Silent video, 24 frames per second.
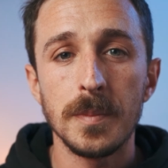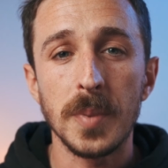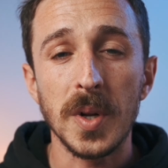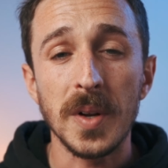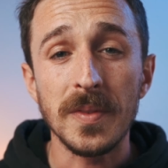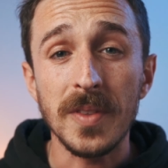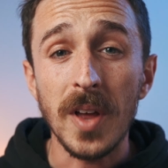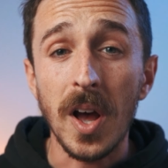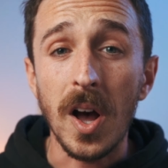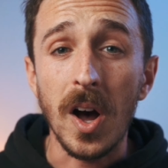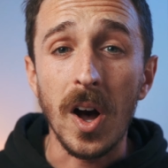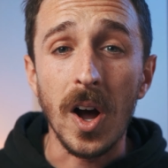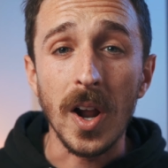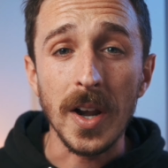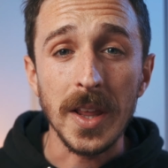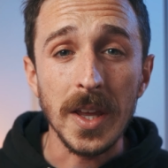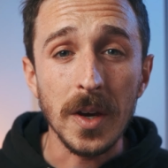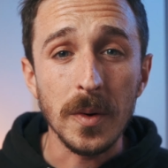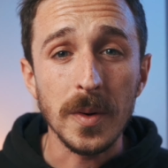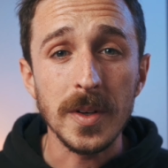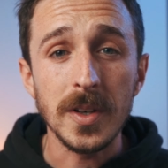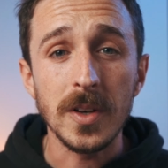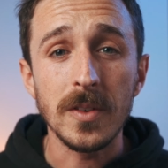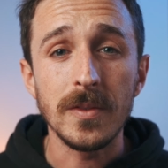but if the
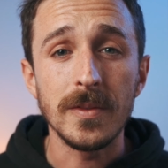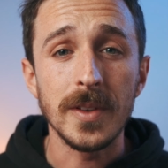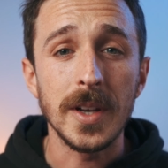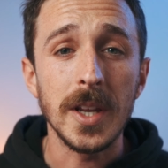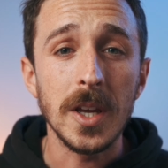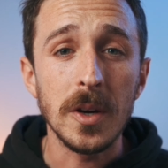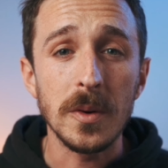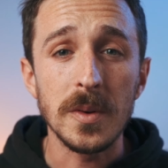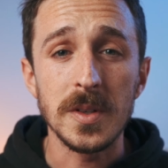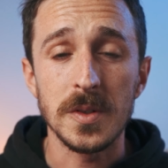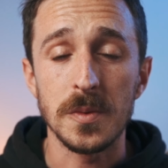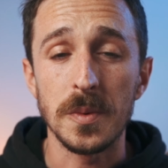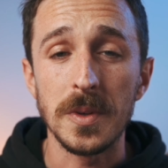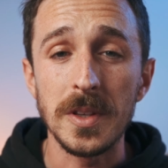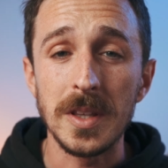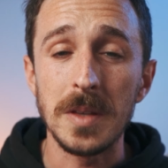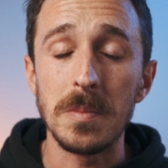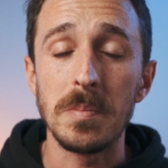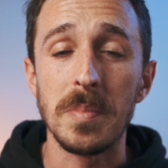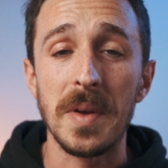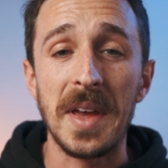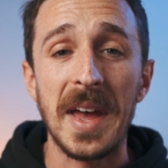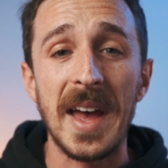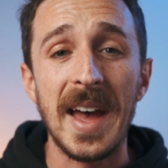audio in your video is really
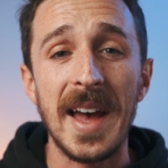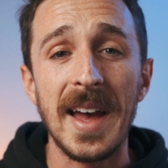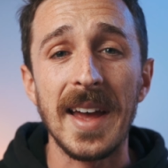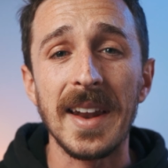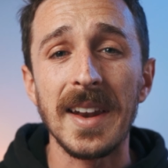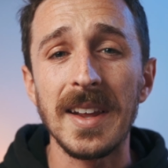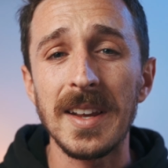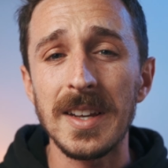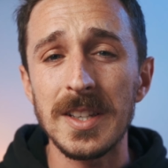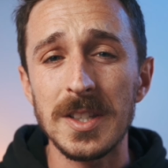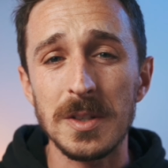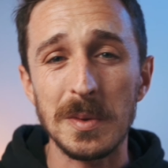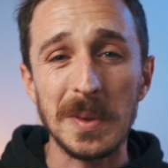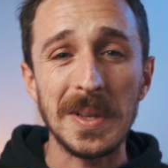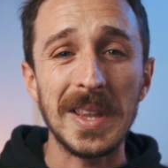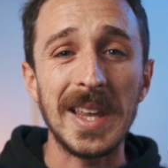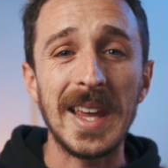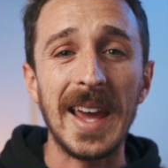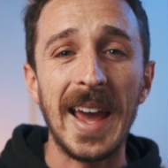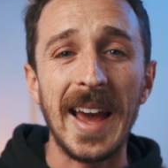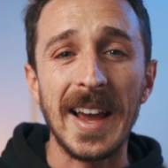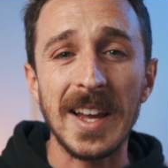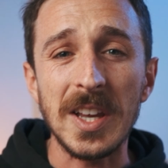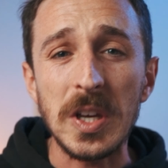bad, it's really
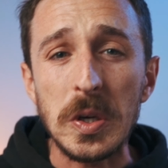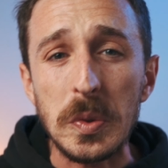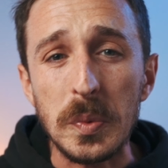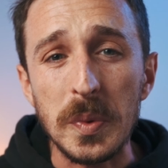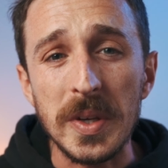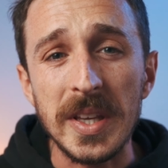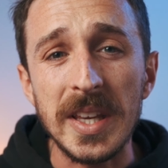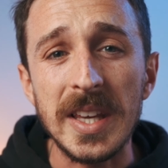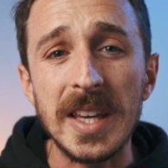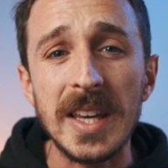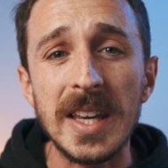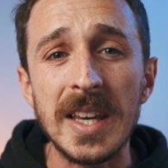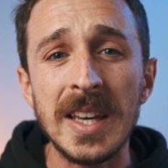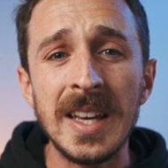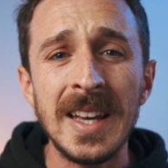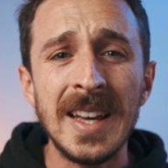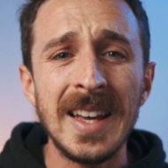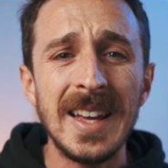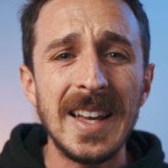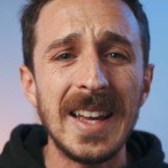echoey,